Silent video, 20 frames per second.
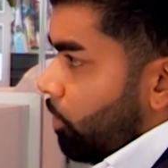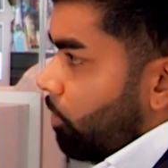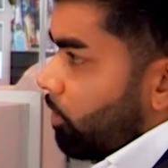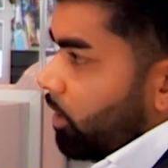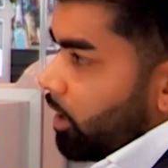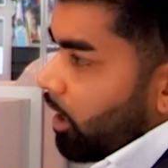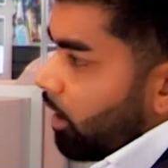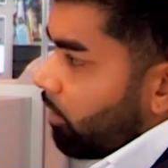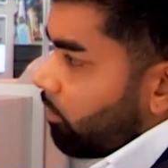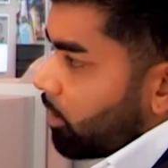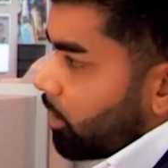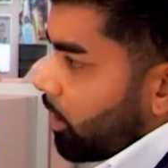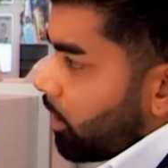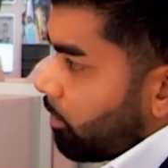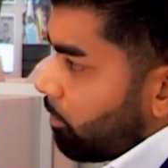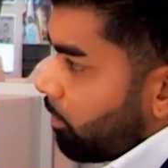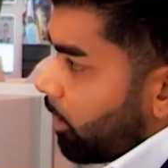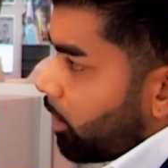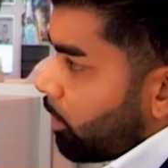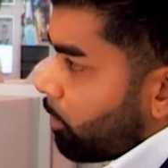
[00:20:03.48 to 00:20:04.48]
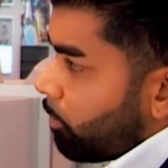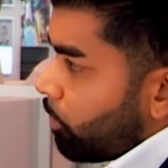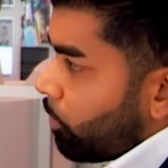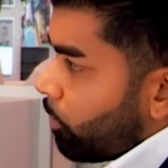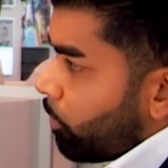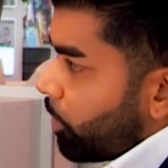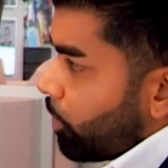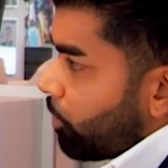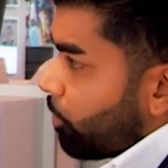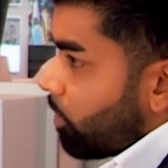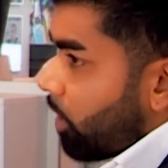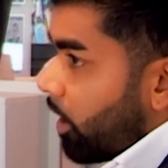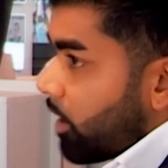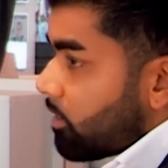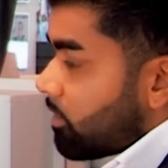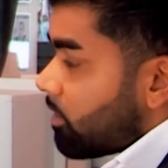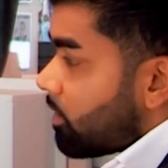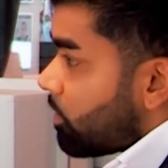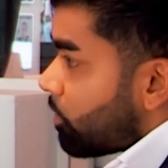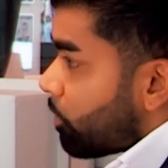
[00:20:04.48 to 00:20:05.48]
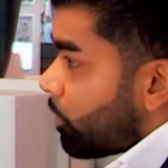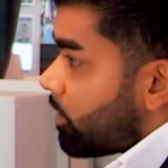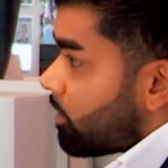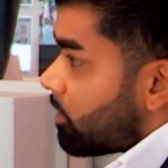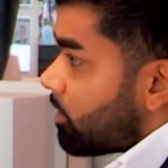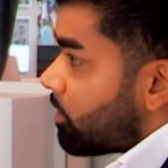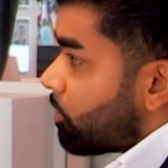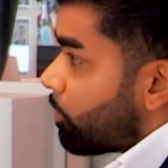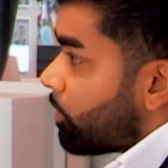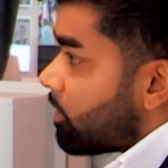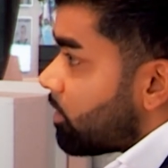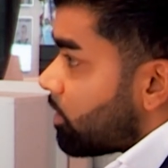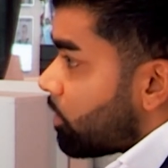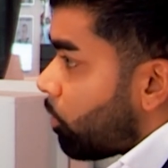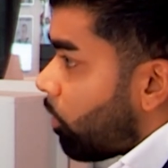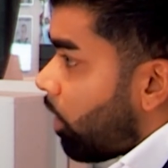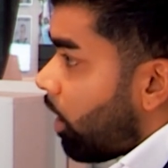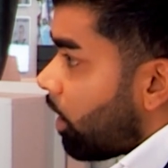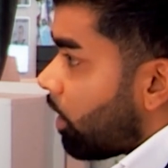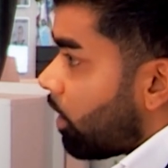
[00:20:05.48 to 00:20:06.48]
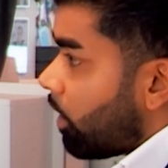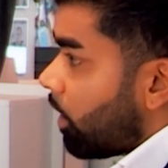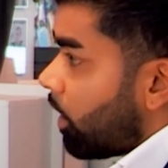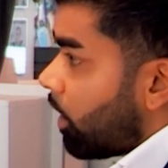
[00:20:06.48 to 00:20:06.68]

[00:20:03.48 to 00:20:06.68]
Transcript: to only having that available when you're 19, 20, 21.